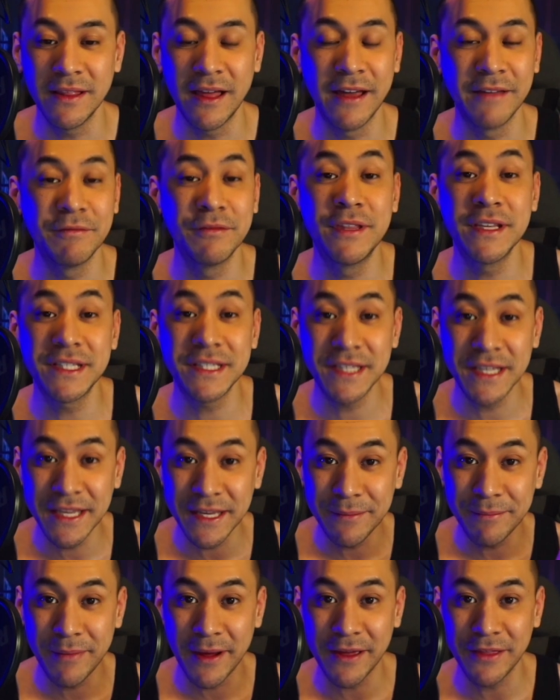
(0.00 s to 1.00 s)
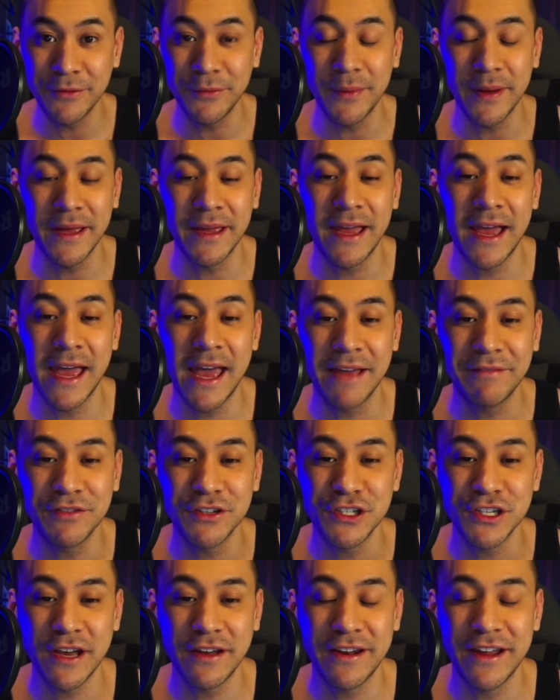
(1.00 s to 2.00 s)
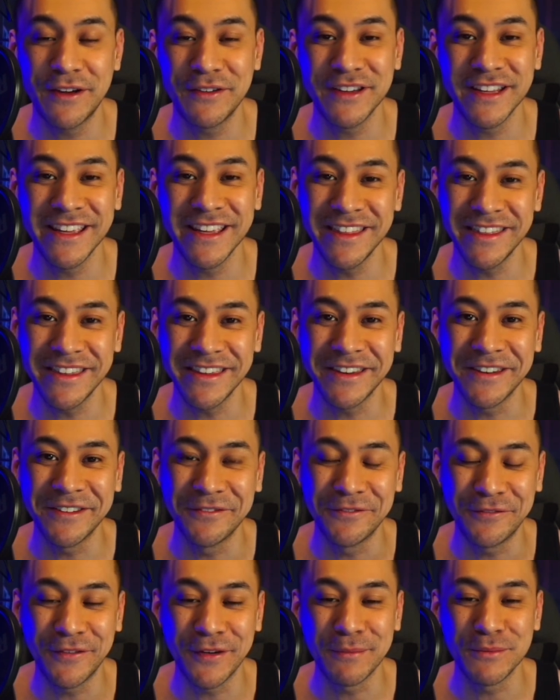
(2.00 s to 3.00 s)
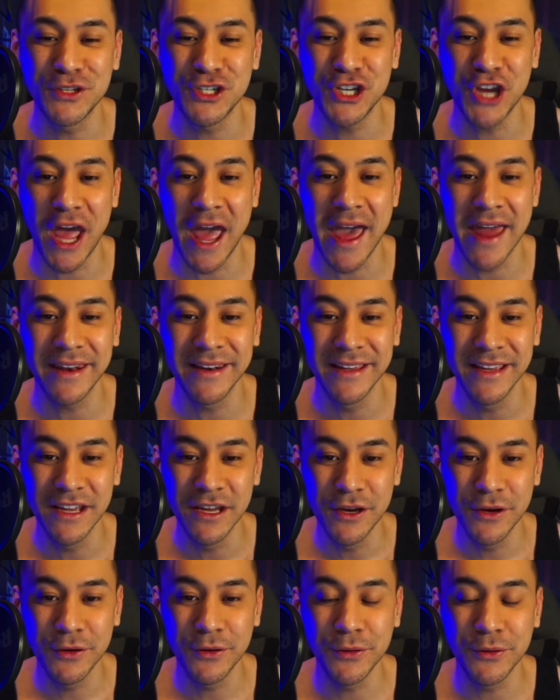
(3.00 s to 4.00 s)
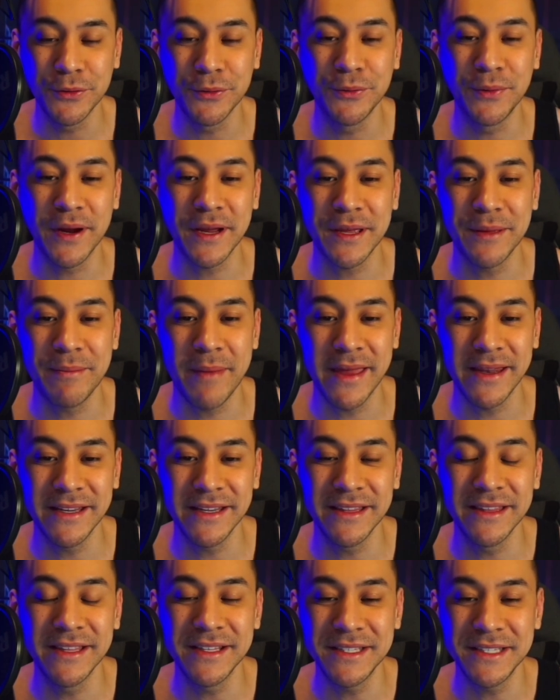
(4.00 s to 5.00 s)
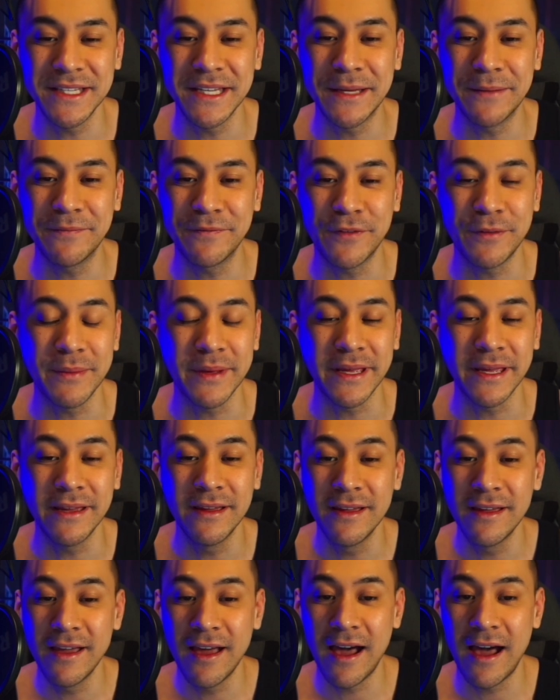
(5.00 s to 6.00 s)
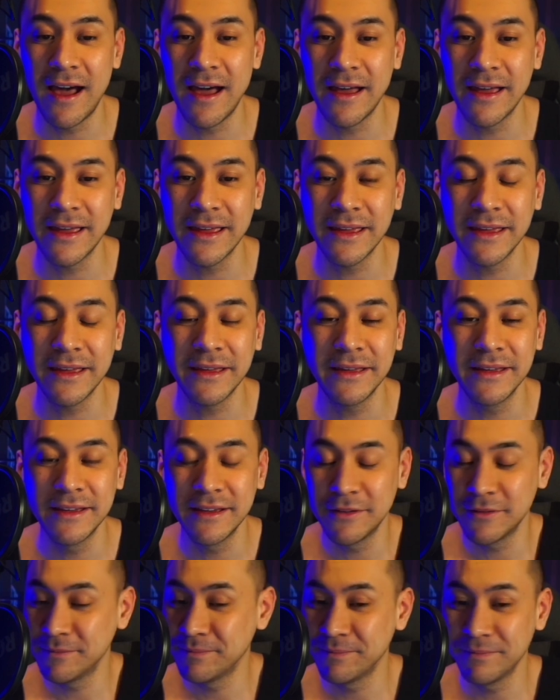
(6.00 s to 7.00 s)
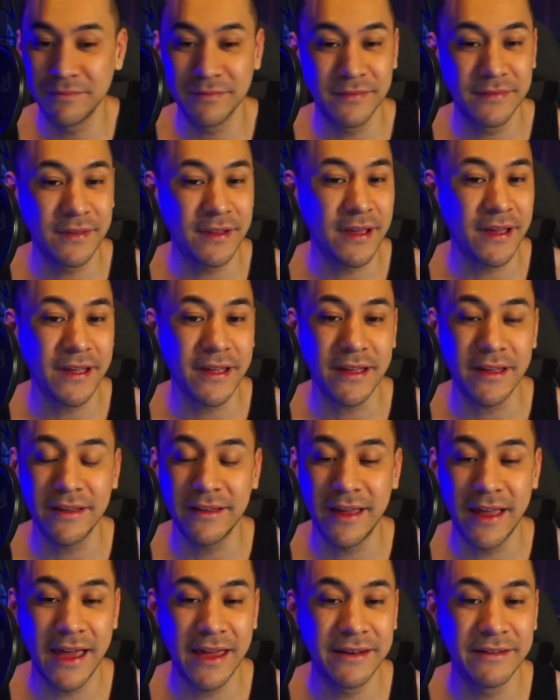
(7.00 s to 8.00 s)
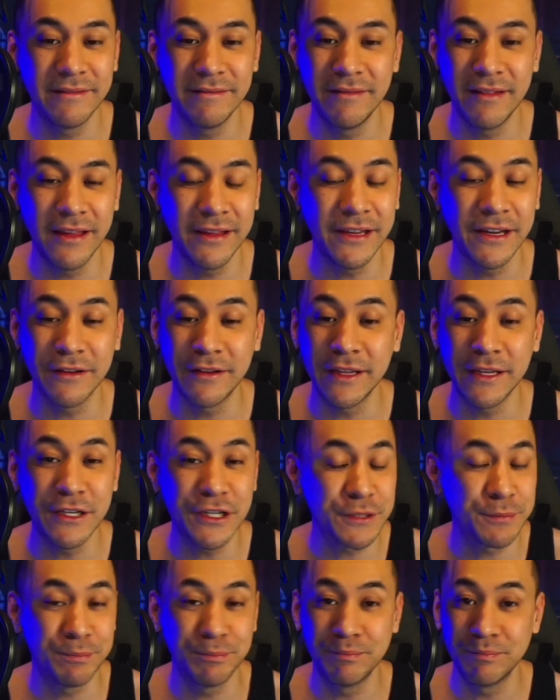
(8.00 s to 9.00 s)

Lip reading: This team, by the way, I have to shout out Ethan from chat, who recommended this team for me. I he just